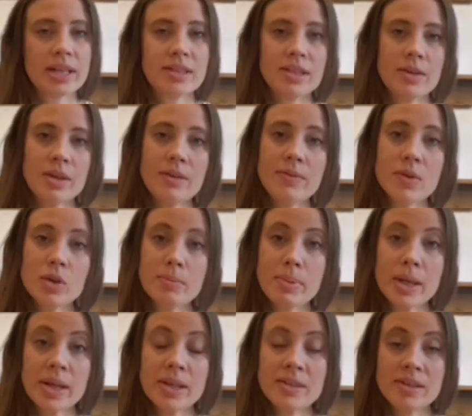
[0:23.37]
So if you're a
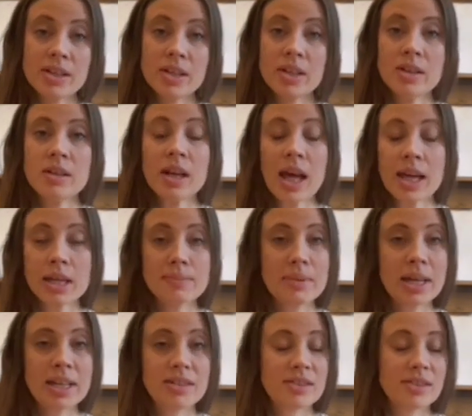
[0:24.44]
person who, like
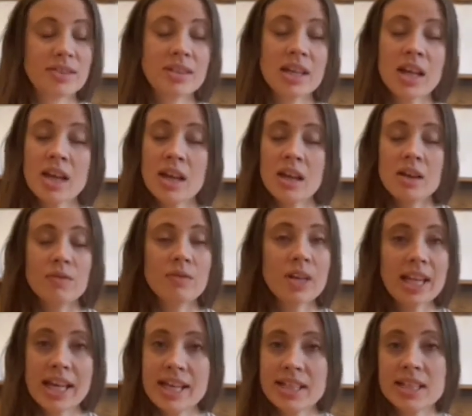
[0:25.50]
me, is just
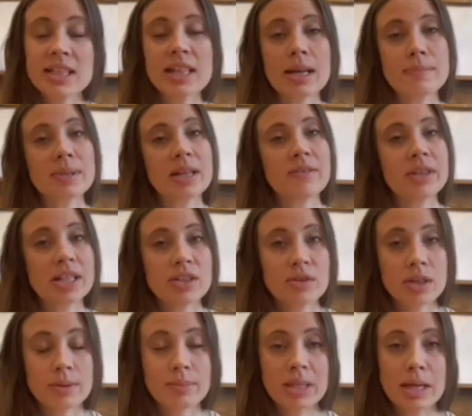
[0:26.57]
really hating the GAMSAT, really
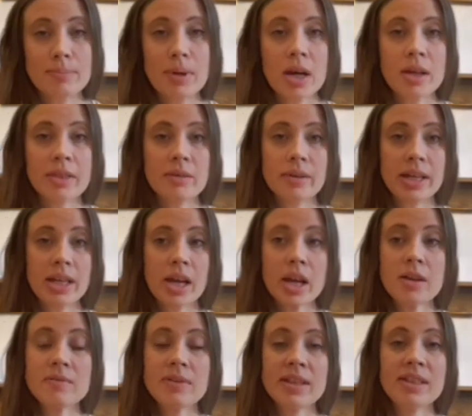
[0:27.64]
struggling with that part 3,
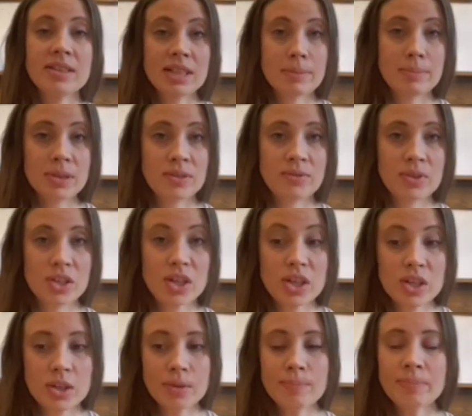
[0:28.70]
hopefully this tip is for you.